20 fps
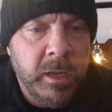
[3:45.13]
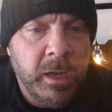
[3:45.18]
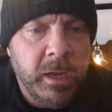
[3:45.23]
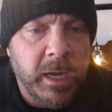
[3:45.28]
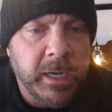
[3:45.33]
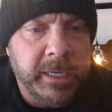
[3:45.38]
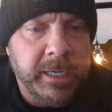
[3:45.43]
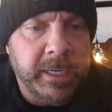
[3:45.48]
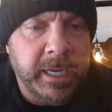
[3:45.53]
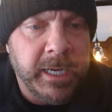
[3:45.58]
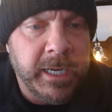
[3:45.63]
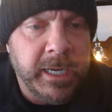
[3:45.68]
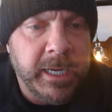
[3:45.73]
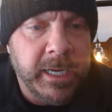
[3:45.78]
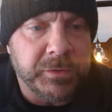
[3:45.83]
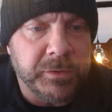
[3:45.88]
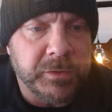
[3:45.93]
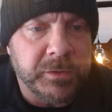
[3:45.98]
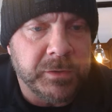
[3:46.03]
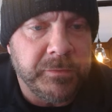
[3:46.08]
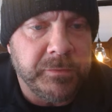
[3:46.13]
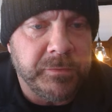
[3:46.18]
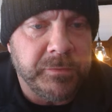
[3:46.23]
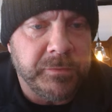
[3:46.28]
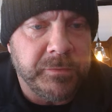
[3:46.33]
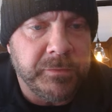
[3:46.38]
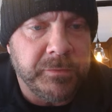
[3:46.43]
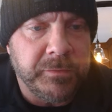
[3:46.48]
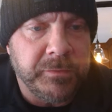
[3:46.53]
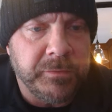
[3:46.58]
Again, these are
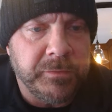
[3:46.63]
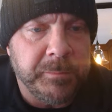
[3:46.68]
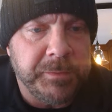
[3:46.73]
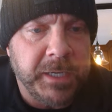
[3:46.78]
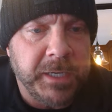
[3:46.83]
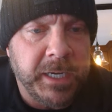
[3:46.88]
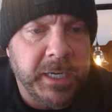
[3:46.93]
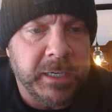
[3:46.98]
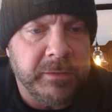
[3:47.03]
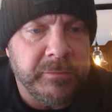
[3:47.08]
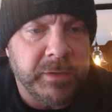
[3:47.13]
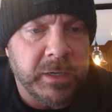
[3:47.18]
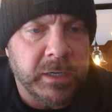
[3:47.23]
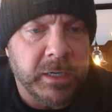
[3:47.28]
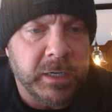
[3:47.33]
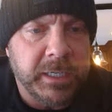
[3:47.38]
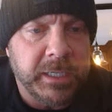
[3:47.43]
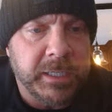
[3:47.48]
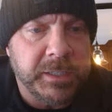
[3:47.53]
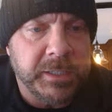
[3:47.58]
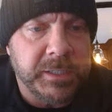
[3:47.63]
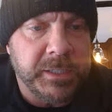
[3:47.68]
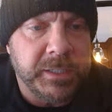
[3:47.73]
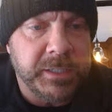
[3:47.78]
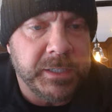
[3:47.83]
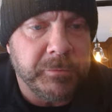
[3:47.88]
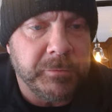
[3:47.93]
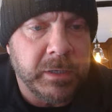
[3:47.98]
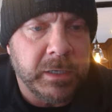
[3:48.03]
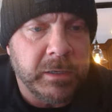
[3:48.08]
fairly updated, very
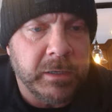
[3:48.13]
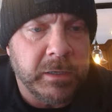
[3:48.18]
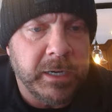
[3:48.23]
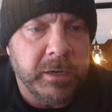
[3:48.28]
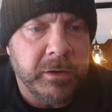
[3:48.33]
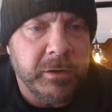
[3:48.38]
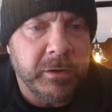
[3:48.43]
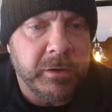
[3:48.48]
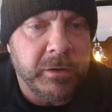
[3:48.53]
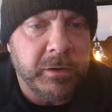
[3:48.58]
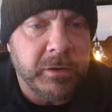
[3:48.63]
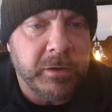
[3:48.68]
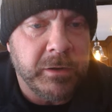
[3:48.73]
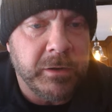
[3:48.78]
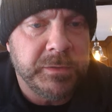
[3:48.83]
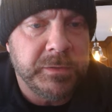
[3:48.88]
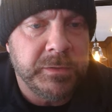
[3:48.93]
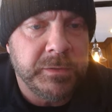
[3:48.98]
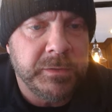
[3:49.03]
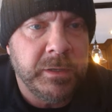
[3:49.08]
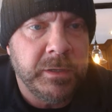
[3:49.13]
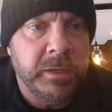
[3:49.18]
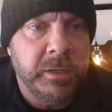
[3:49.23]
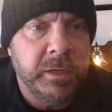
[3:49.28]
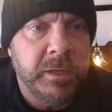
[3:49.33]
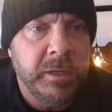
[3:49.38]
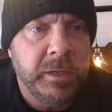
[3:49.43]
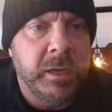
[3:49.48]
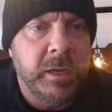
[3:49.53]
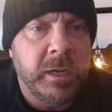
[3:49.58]
contemporary homes.
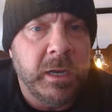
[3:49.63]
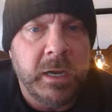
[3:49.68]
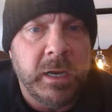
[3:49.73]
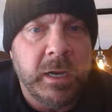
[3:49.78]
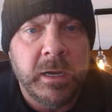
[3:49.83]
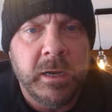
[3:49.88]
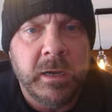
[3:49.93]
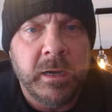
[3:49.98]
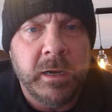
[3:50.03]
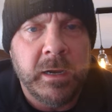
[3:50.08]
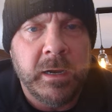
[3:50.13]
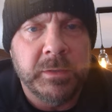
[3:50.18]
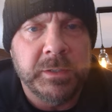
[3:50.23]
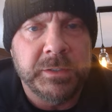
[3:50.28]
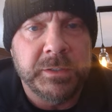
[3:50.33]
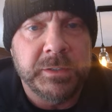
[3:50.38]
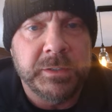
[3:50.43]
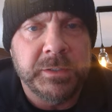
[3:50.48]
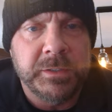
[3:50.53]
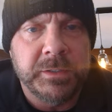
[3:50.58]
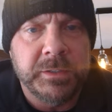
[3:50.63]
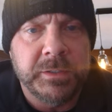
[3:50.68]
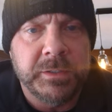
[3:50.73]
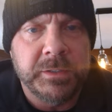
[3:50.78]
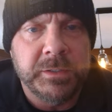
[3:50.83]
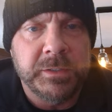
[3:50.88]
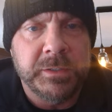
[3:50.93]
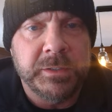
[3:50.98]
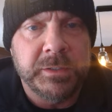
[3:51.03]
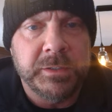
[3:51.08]
Let's go back
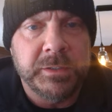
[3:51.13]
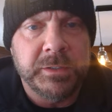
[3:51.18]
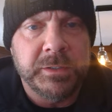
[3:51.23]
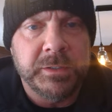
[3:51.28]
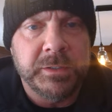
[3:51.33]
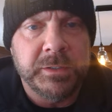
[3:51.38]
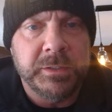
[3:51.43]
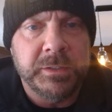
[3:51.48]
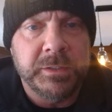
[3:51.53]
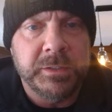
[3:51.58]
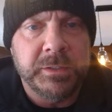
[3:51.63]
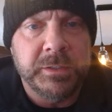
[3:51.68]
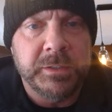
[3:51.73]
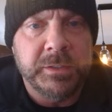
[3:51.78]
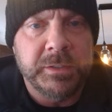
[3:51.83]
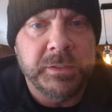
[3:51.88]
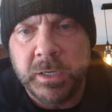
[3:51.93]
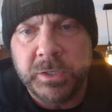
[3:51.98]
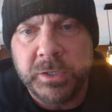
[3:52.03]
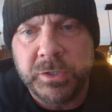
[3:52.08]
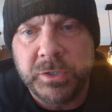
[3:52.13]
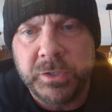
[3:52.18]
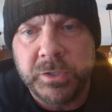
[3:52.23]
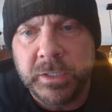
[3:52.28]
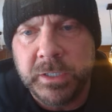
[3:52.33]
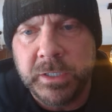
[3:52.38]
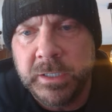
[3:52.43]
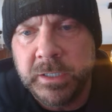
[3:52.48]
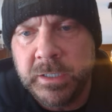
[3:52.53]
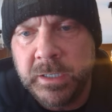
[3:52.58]
to, so that was
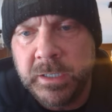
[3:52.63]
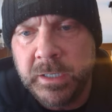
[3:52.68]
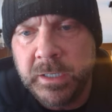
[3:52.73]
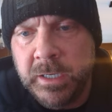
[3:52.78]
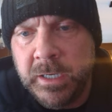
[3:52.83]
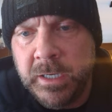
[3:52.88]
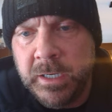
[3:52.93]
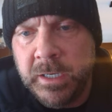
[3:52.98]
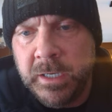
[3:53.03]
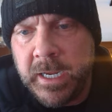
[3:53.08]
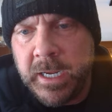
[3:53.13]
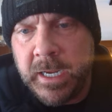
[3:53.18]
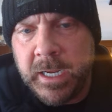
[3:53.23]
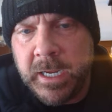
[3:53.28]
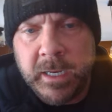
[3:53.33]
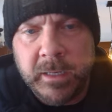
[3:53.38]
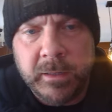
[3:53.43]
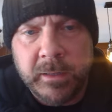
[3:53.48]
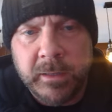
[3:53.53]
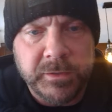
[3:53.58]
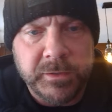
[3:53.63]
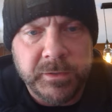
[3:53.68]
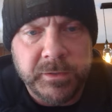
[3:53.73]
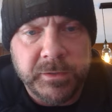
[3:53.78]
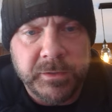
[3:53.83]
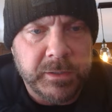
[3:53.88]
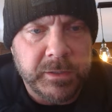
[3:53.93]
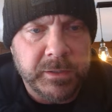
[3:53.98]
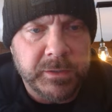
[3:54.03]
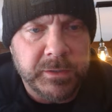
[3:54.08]
200, and let's look
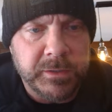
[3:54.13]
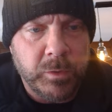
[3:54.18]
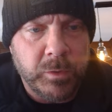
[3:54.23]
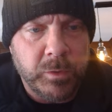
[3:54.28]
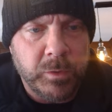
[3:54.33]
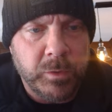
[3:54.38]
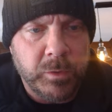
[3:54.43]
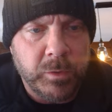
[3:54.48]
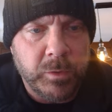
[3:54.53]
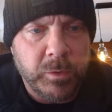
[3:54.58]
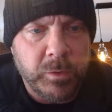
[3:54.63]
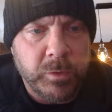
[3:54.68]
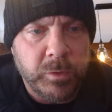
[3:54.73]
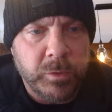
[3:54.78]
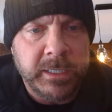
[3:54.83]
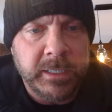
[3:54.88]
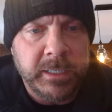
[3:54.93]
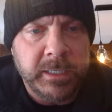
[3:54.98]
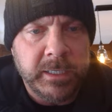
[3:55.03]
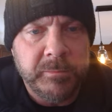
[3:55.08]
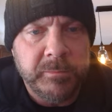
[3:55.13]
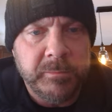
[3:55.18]
at this 190.